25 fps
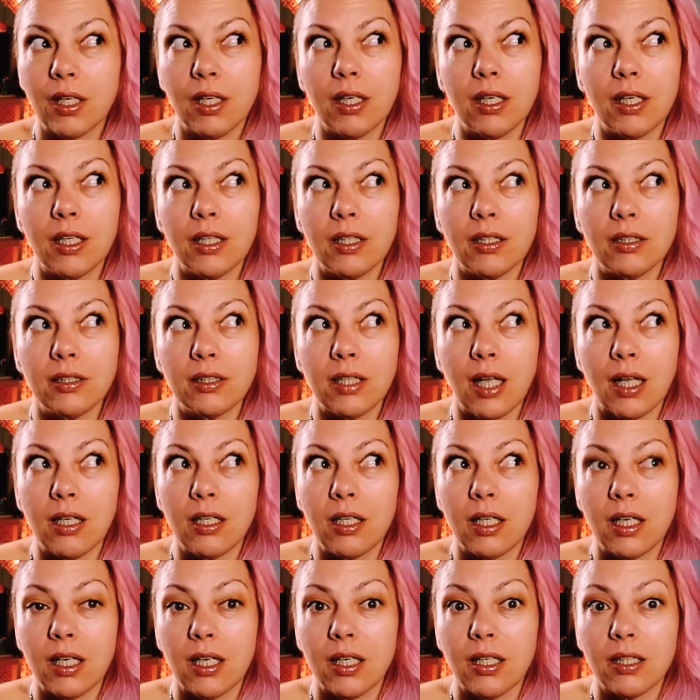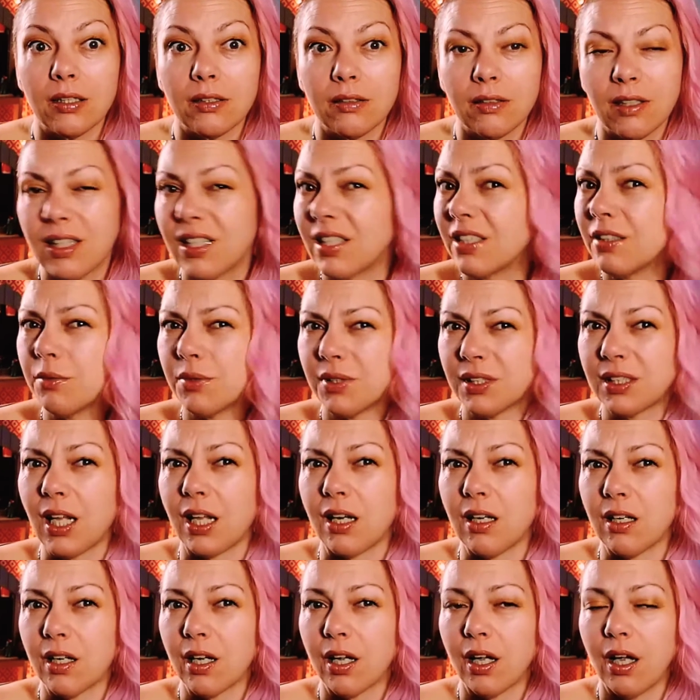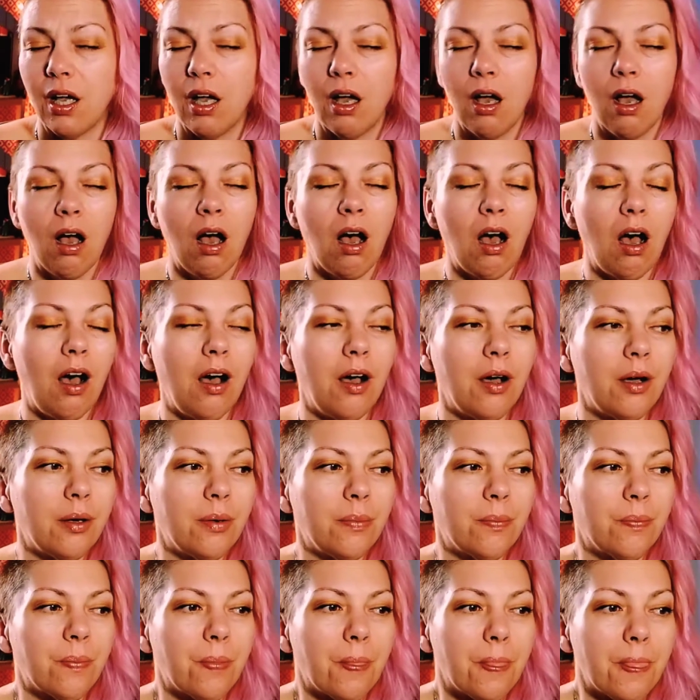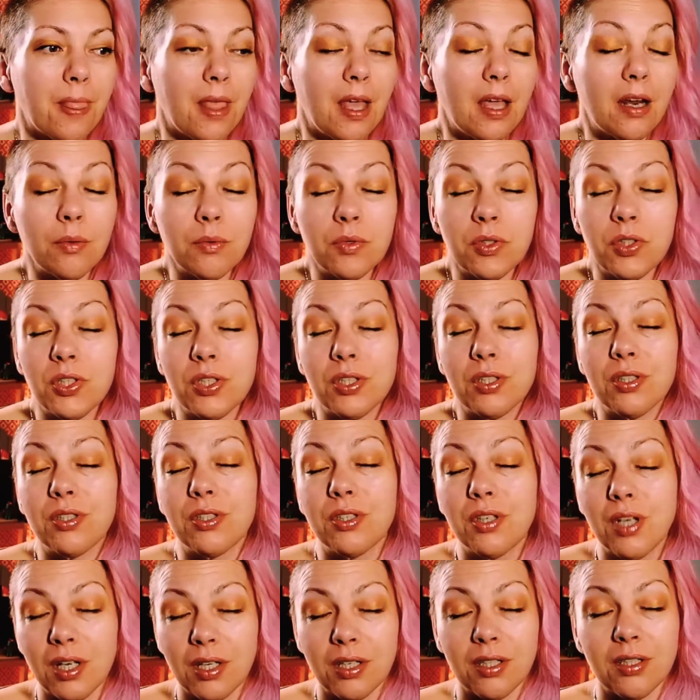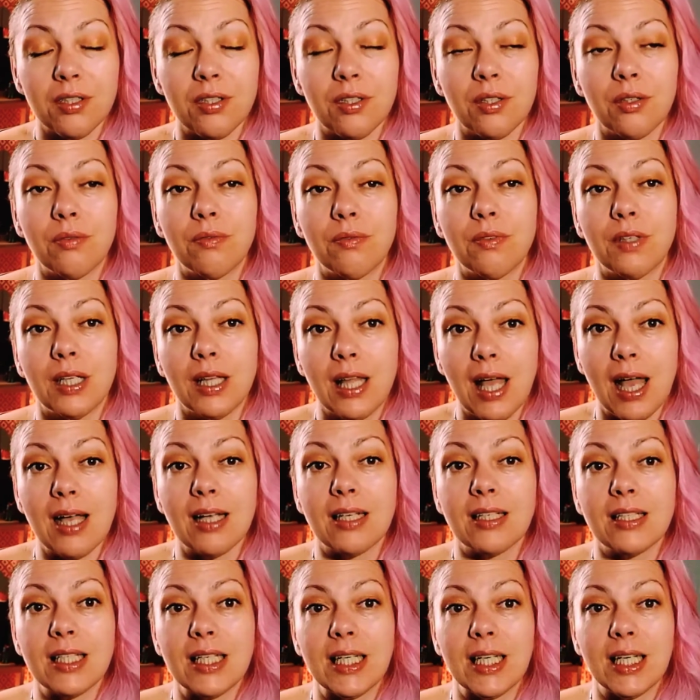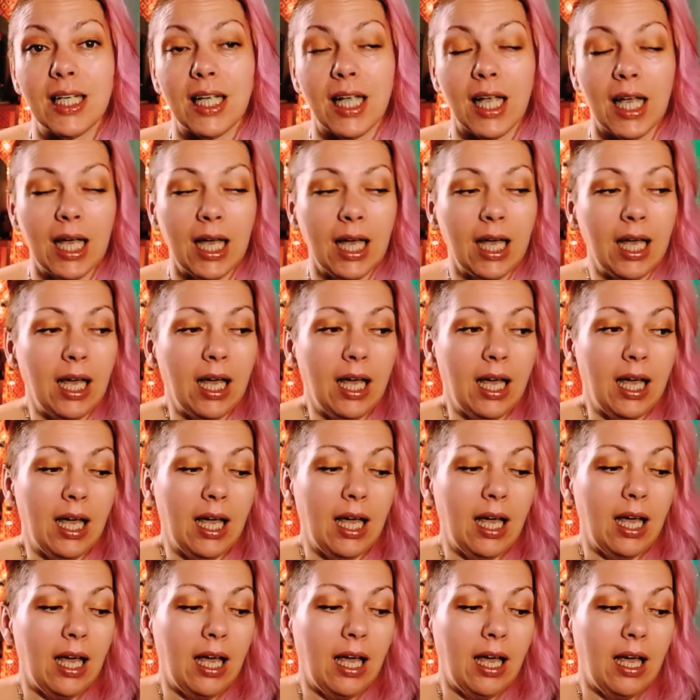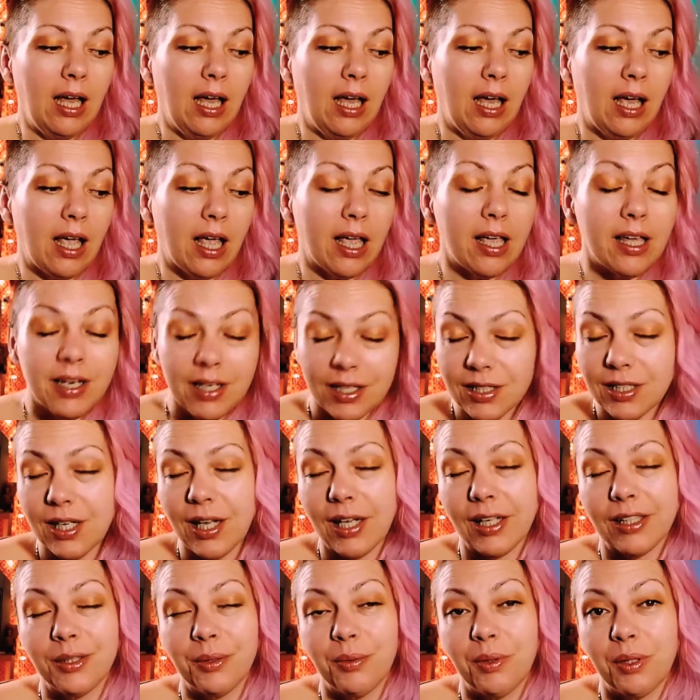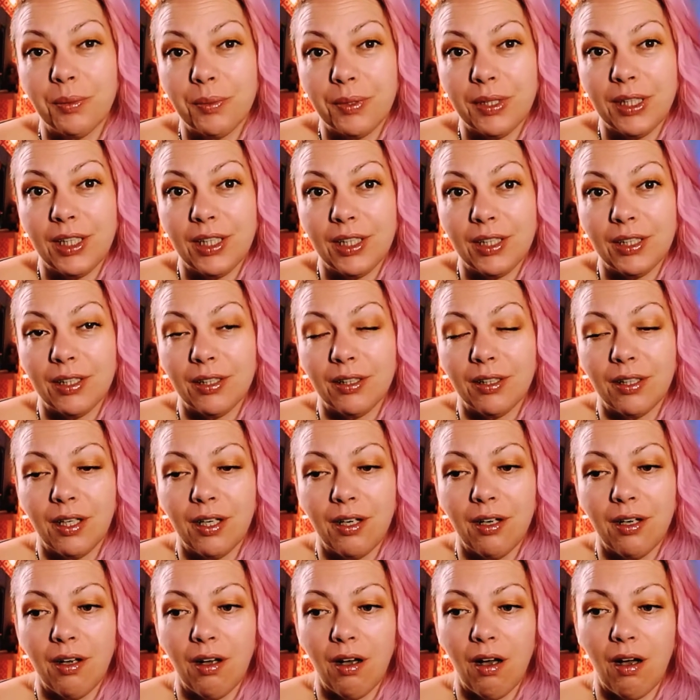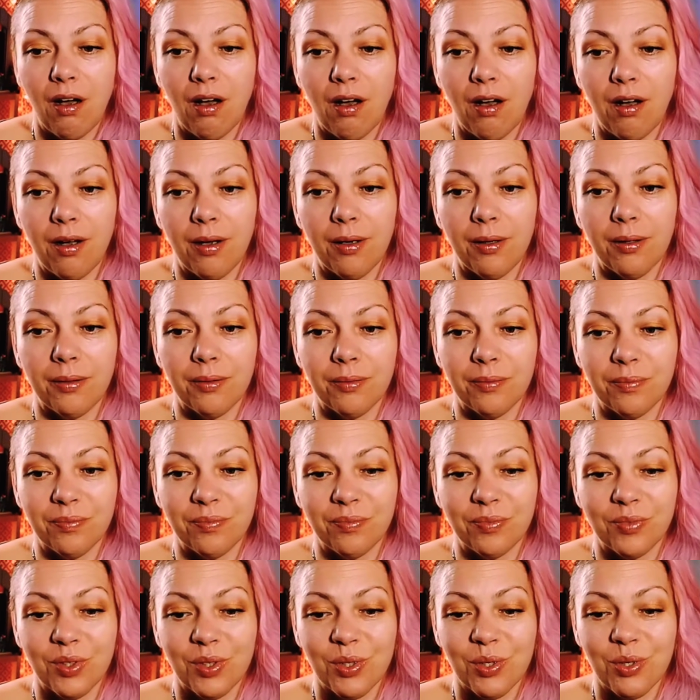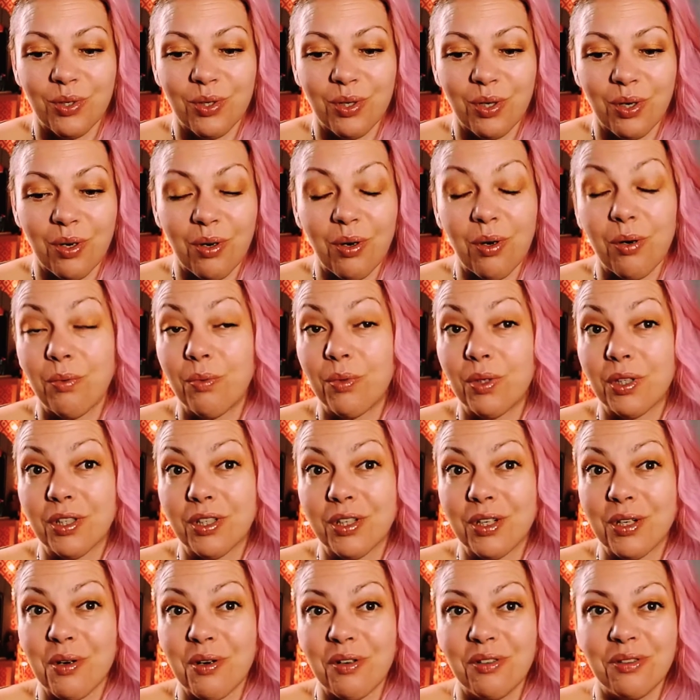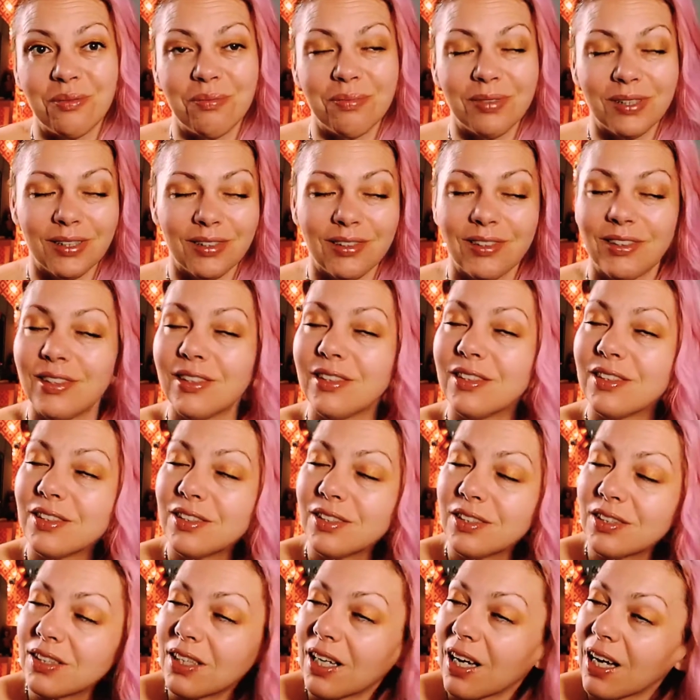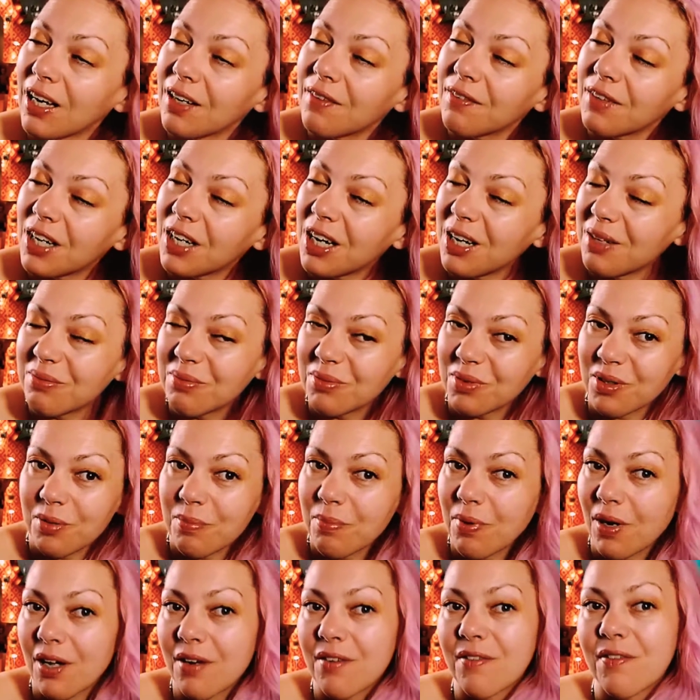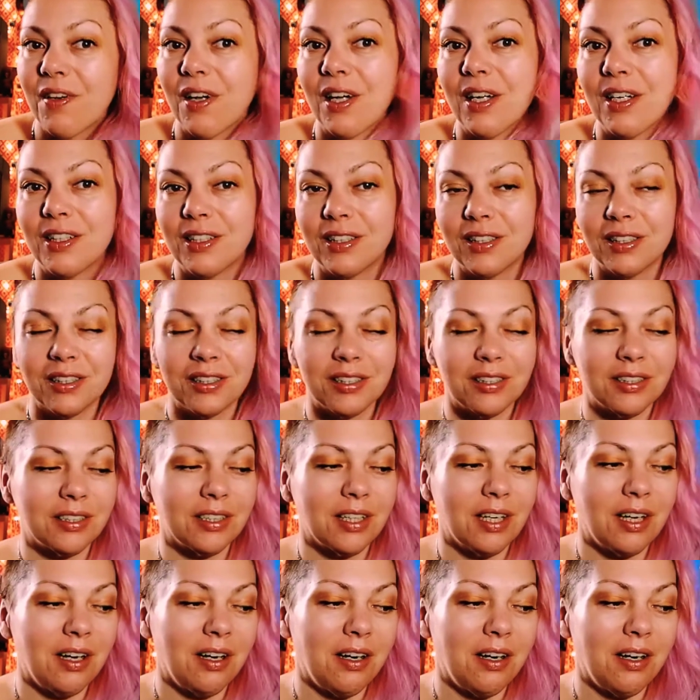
Friday? Saturday? I think it was Saturday. And it was just nice, relaxing, and exactly what we needed. So we're gonna hope to have a couple more bonfires.